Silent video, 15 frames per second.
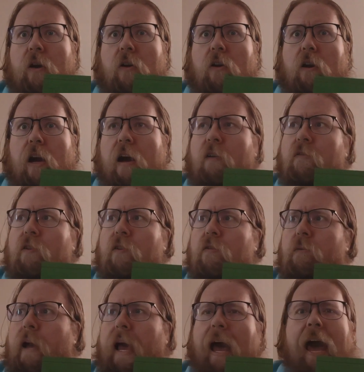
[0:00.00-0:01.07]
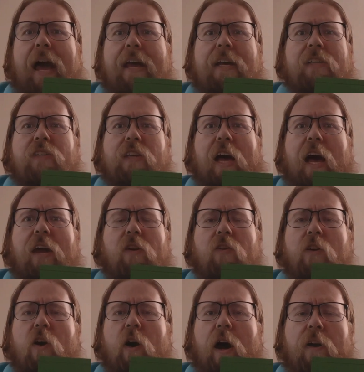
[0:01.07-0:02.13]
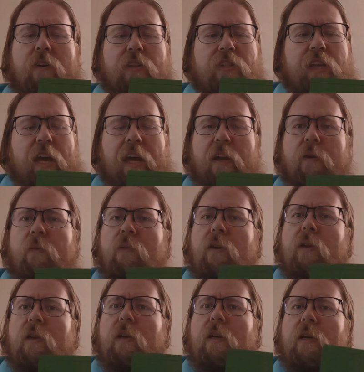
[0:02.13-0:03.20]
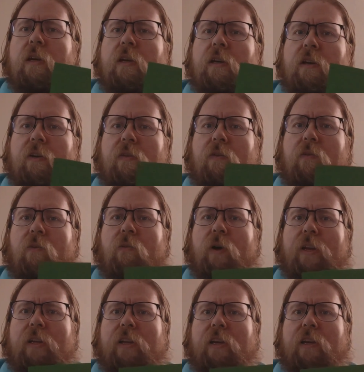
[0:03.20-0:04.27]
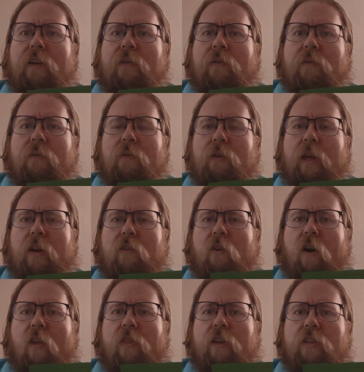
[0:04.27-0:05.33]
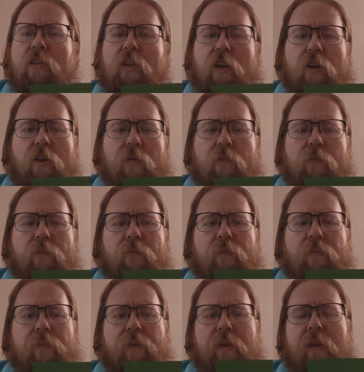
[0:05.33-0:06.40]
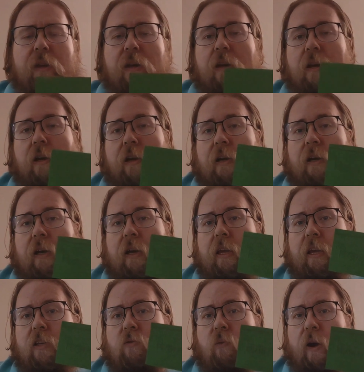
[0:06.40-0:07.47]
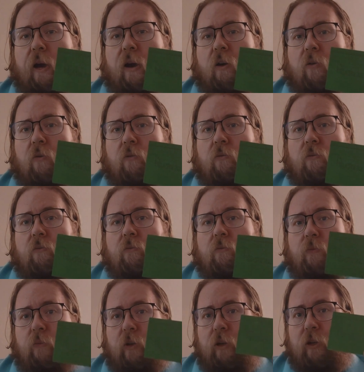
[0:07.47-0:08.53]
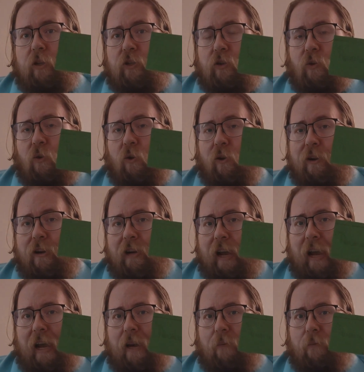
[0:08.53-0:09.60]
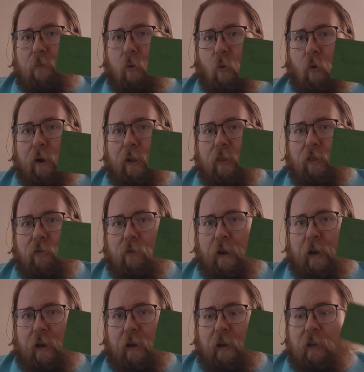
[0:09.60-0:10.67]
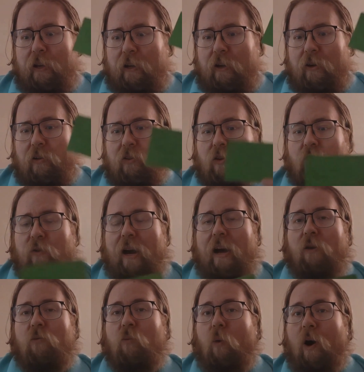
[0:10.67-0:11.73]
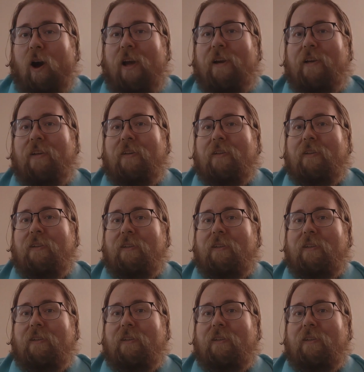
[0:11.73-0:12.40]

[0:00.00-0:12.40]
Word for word: or however, Haggis, I don't know how you say it, when you later on this year. It as well scored an eight point three. So round one